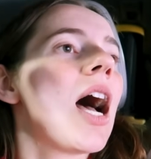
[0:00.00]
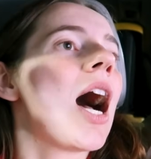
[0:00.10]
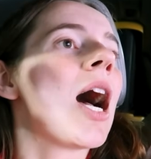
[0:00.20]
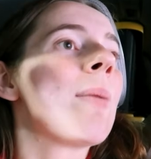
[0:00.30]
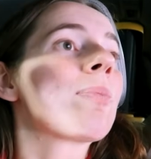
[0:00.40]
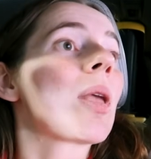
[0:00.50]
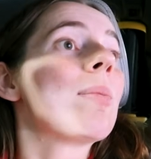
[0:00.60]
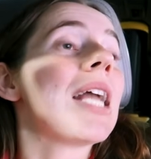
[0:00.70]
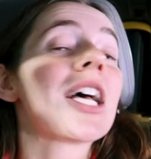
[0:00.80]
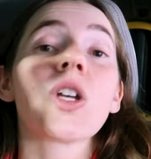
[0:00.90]

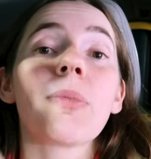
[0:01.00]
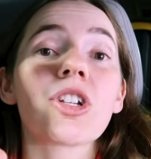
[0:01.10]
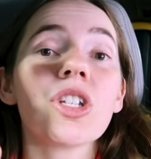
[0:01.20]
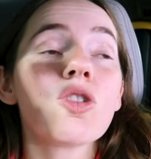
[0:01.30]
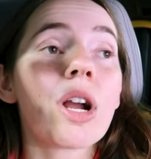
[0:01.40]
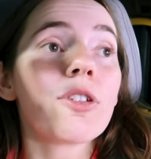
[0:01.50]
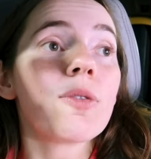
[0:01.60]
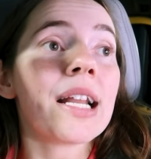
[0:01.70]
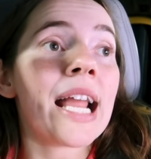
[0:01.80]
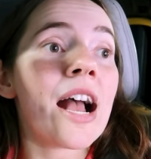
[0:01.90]
But yeah, so I'm actually in the
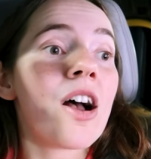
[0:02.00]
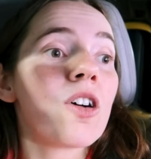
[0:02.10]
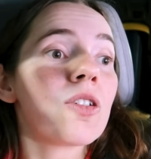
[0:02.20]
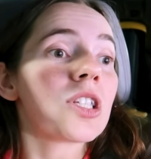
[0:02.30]
drive-thru right now.